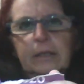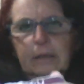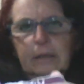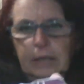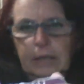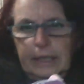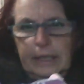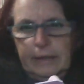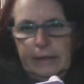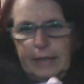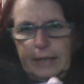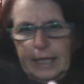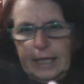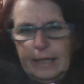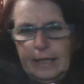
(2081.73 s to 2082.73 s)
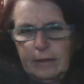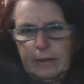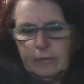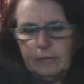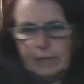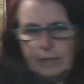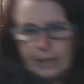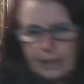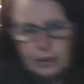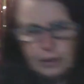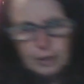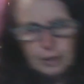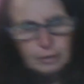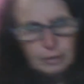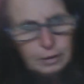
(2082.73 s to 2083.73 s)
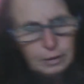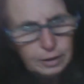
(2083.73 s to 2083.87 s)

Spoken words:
Anything here I can read you?